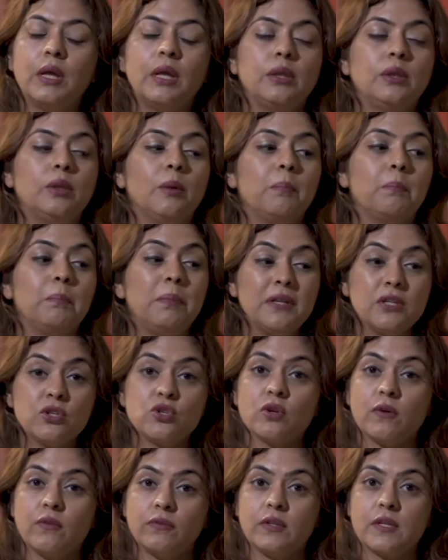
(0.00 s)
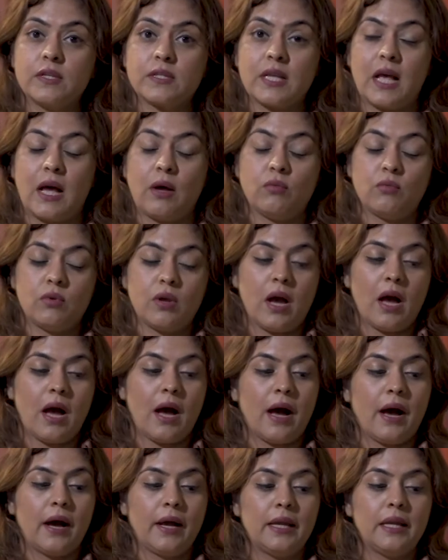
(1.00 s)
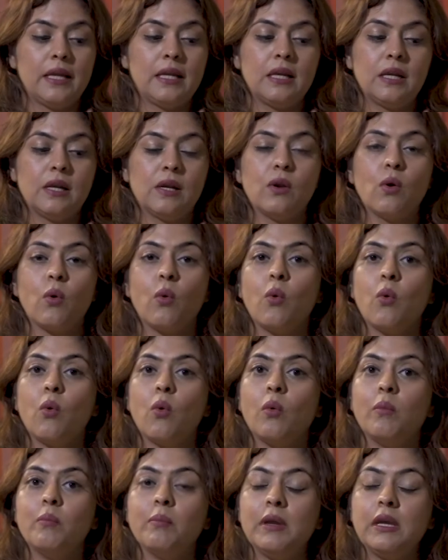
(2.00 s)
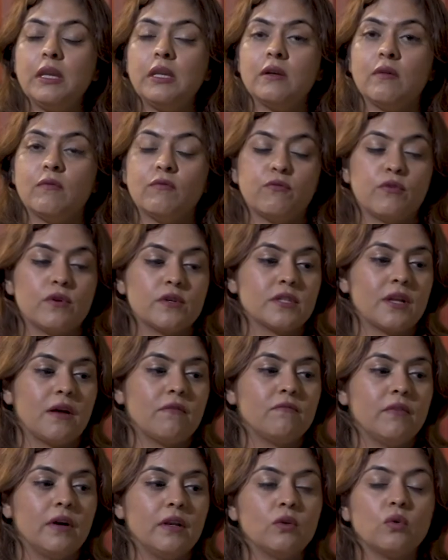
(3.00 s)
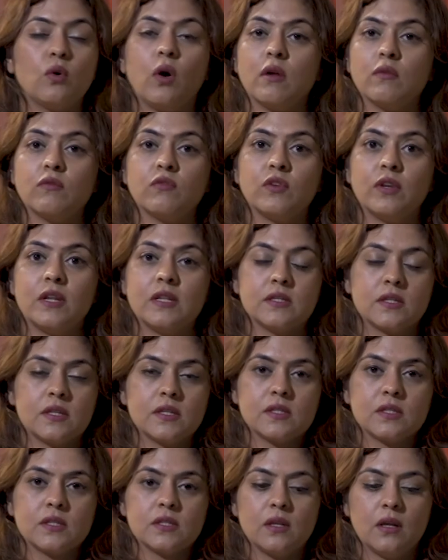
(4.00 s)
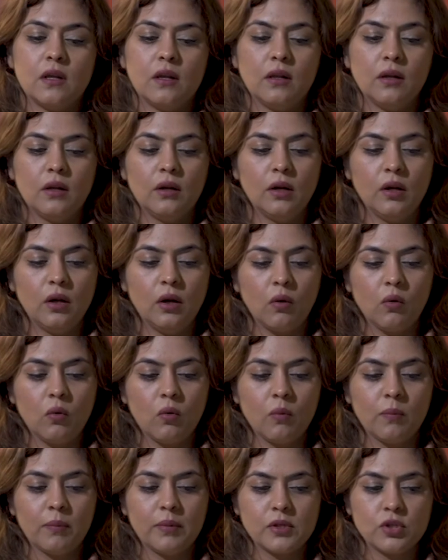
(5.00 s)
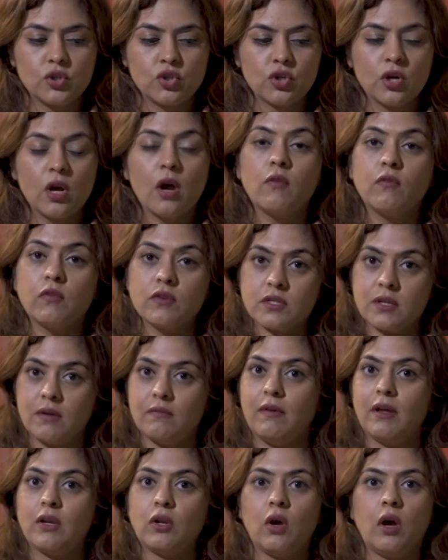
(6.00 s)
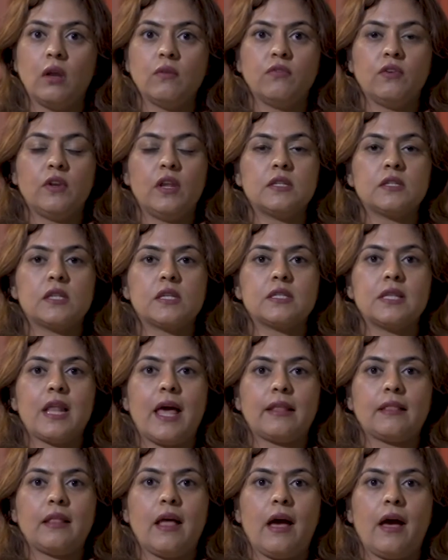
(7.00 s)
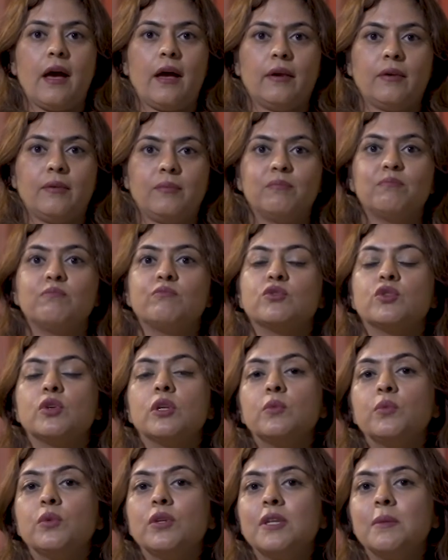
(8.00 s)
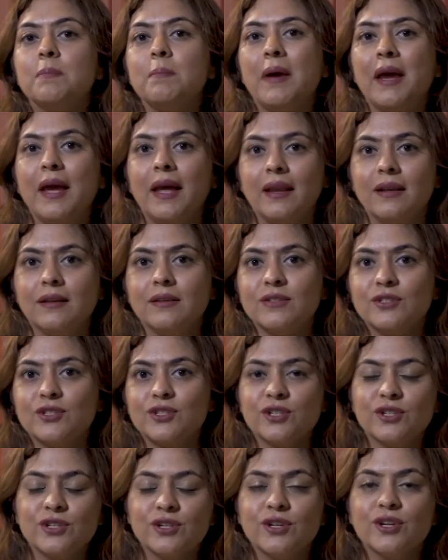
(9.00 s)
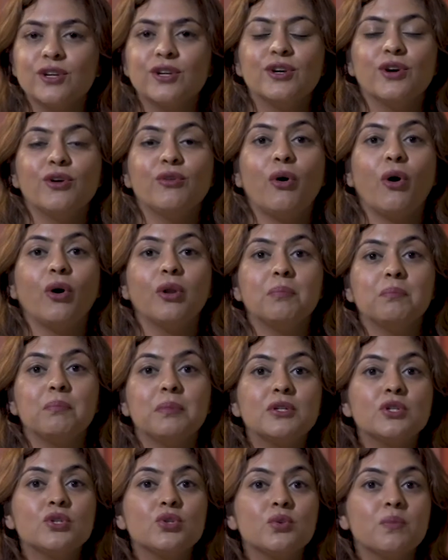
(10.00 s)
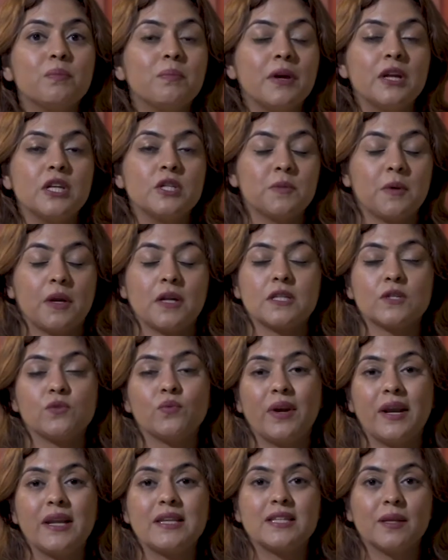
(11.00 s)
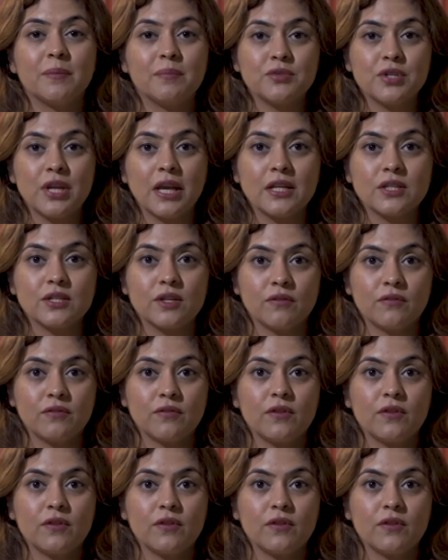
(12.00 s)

The pitch of the sound, high, low, medium. For someone, confidence is low pitch. For someone, confidence is like that. So it would depend on pitch to pitch because it's very subjective,